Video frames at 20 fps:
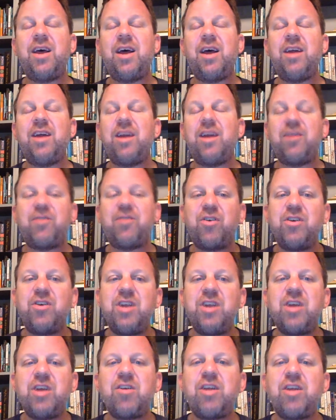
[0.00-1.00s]
And yet, for
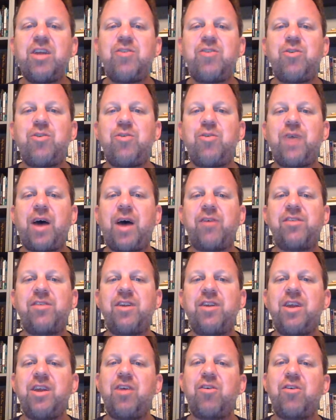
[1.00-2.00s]
nearly
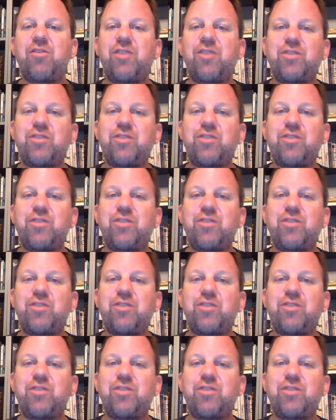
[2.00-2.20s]
2,000 years,